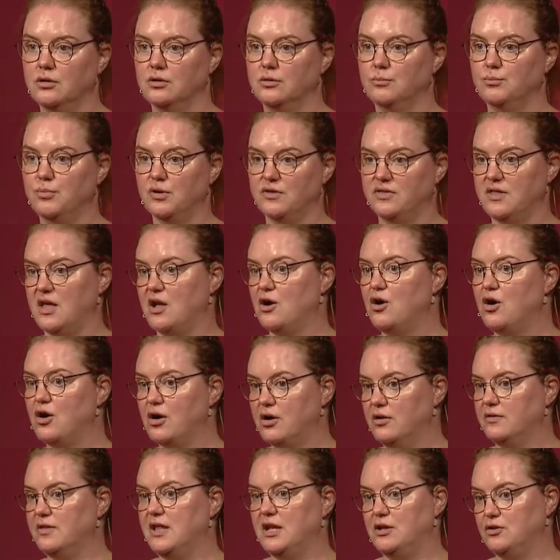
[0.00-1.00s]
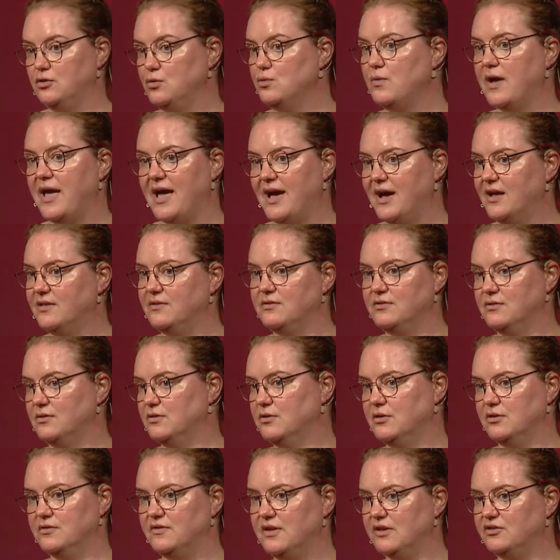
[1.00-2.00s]
But they are, they do add
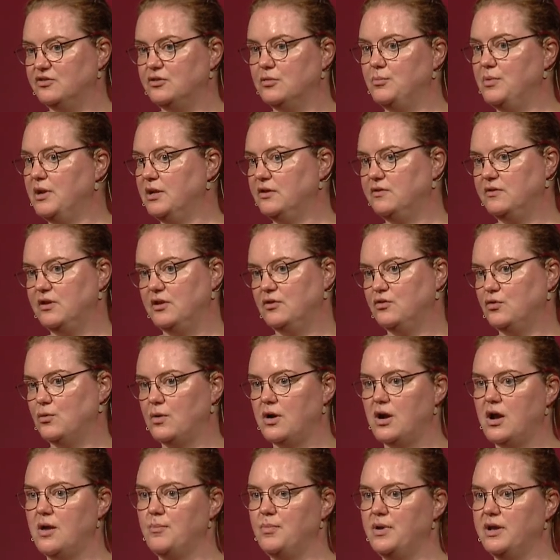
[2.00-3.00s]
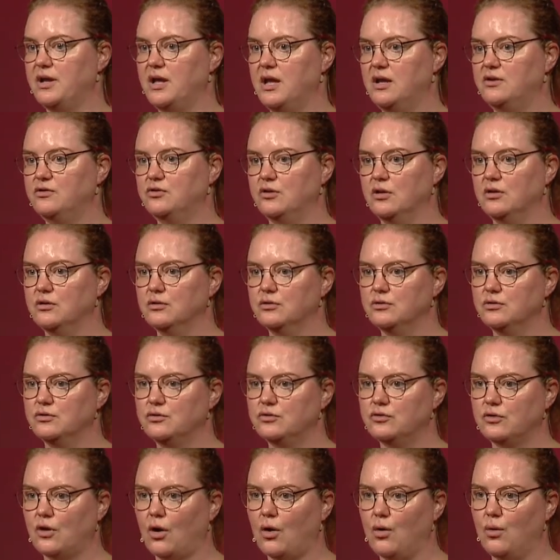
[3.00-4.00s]
uh, testability to our application.
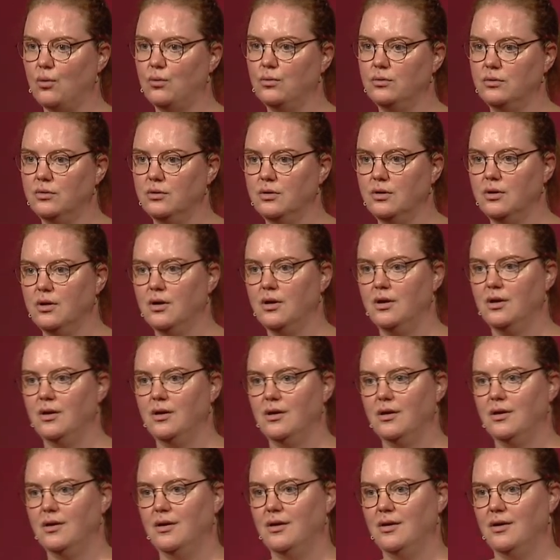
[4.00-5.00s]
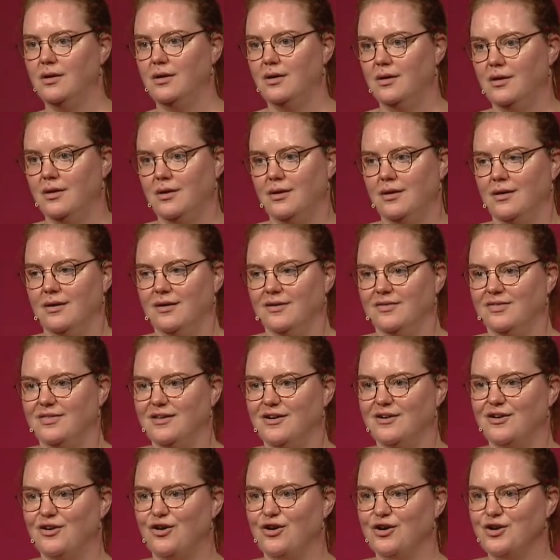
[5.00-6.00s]
So
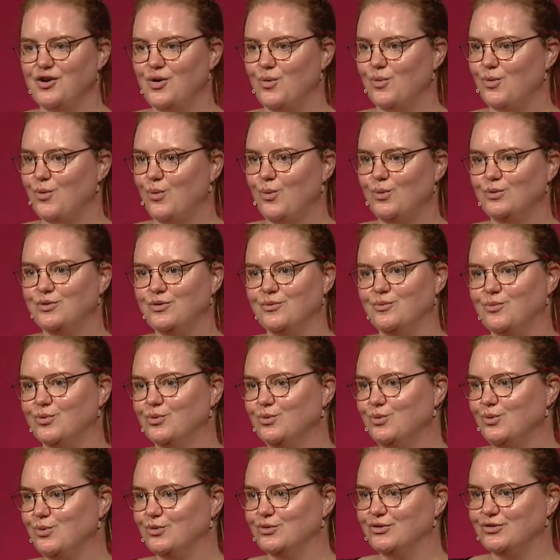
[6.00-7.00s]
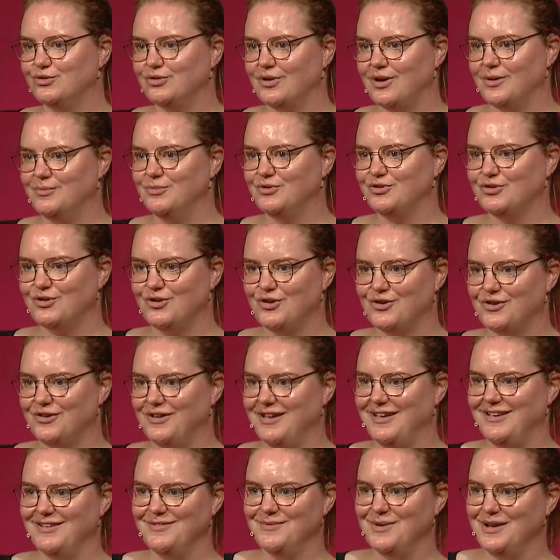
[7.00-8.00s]
there are no golden rules. I'm
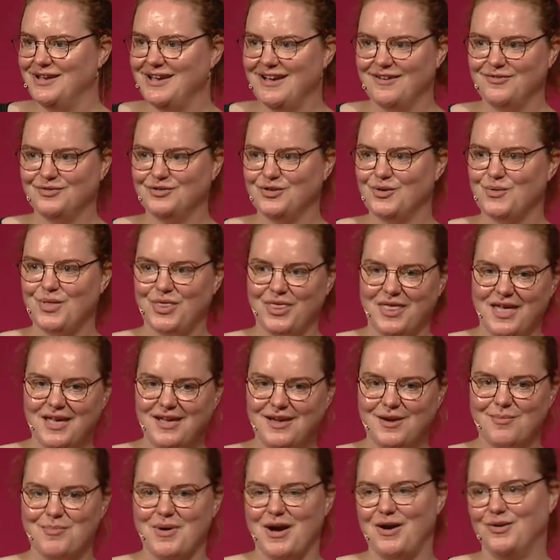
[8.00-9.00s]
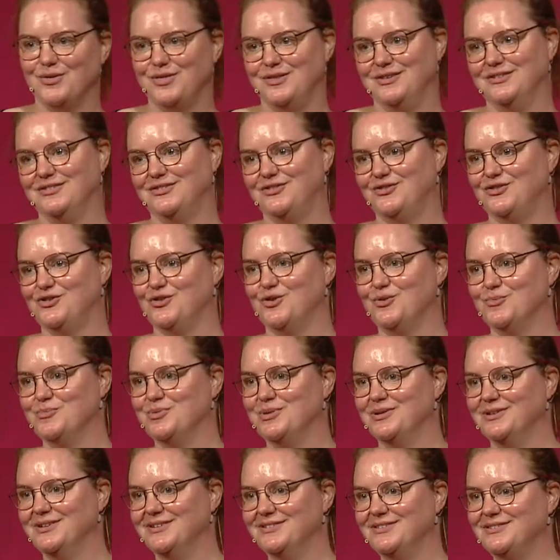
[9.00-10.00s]
sorry. We have to think about this job.
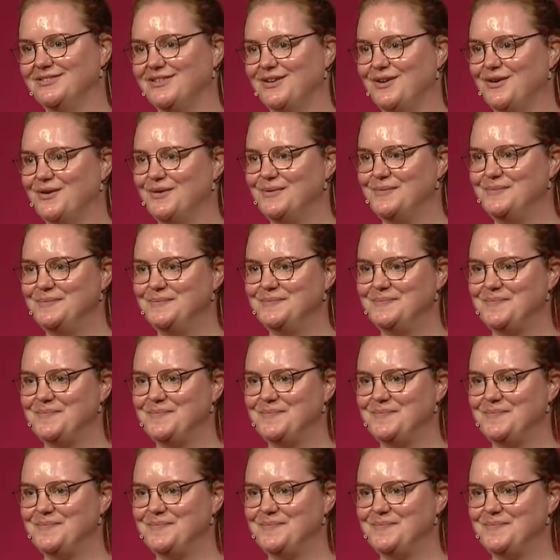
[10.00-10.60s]
So